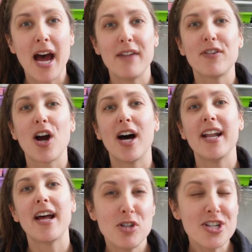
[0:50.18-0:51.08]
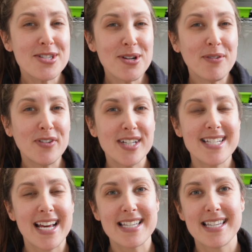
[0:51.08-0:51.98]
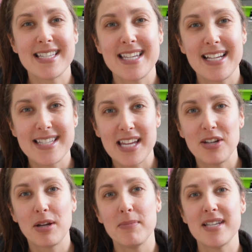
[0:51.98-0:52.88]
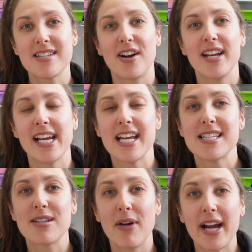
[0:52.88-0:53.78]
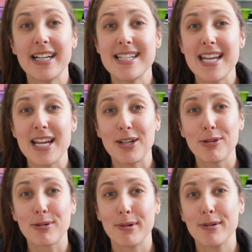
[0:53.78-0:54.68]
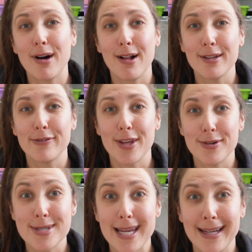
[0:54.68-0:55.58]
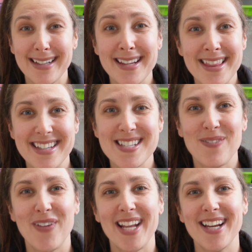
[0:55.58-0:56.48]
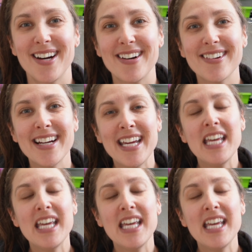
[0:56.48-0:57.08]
I've got just over a dozen seeds that you can be starting. And so I'm going to take you through all of those in this video.